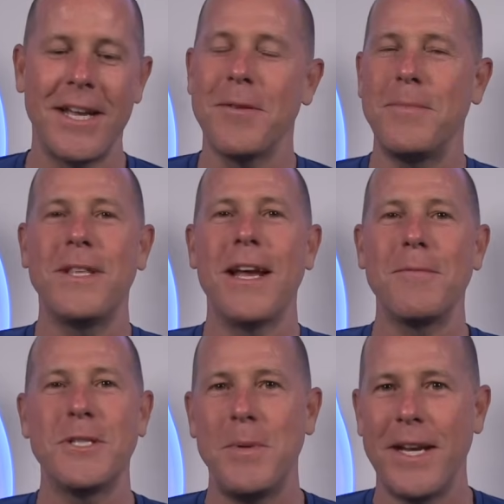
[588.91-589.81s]
They could, they could
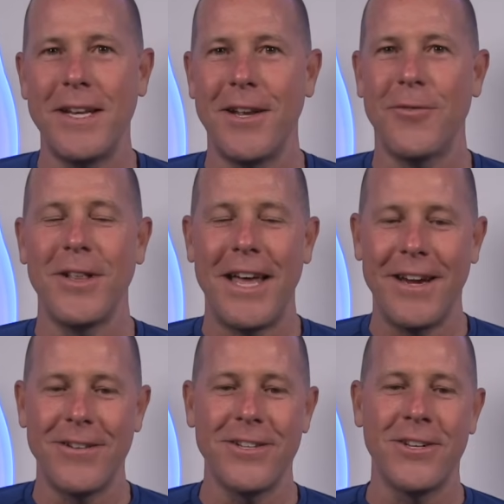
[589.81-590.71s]
be speaking a different
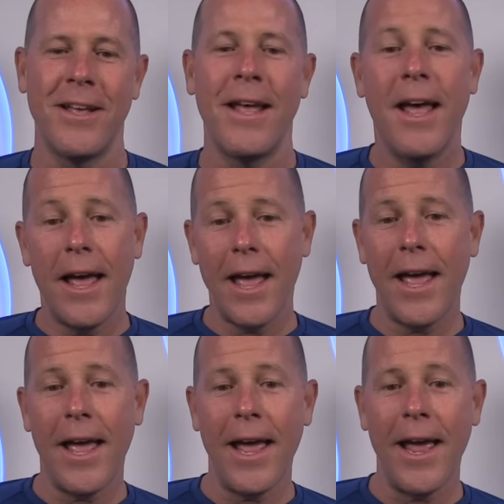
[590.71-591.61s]
language,
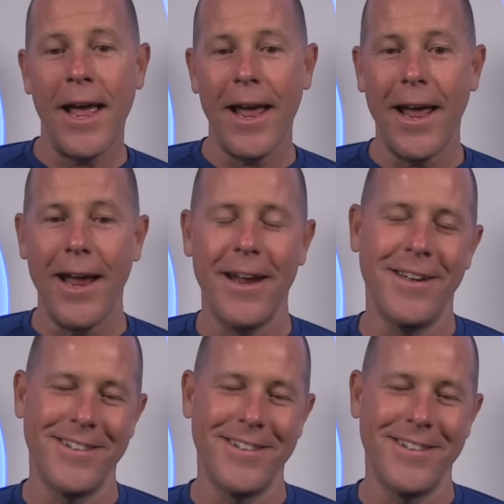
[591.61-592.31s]
hey,